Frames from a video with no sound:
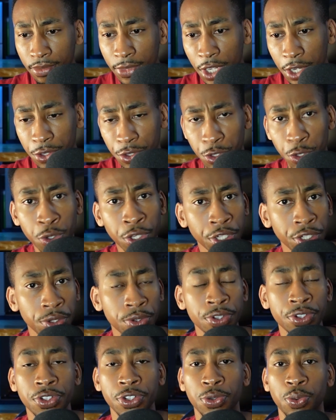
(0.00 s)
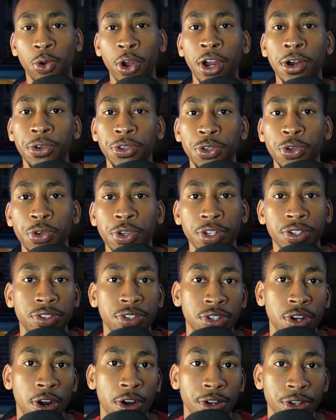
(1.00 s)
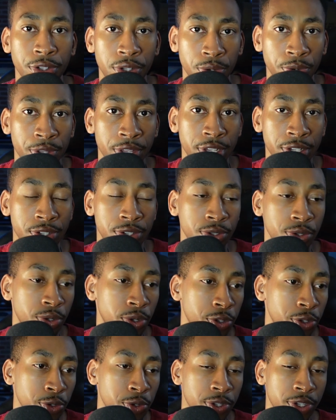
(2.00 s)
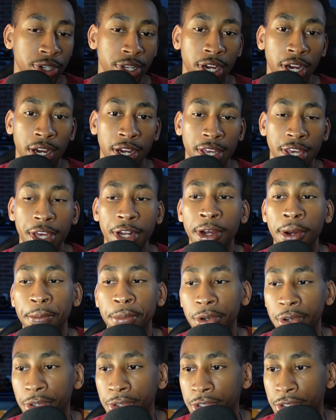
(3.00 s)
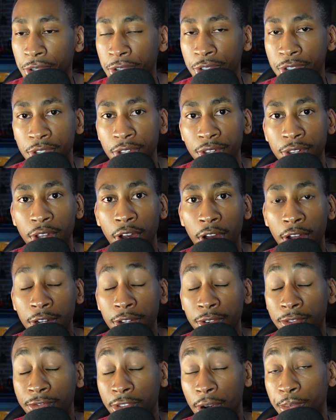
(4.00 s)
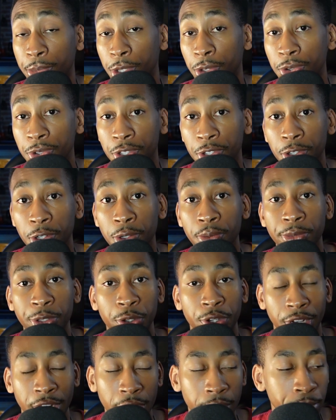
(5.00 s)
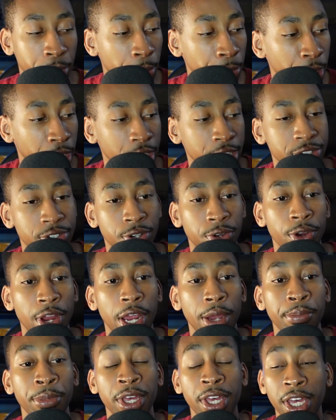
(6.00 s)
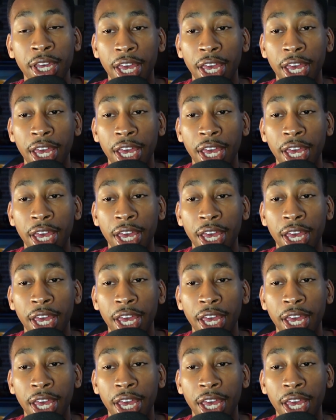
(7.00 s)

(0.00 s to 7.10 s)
you can do this as well. You can start doing this. You can hit up producers from YouTube. You can hit them up on Instagram.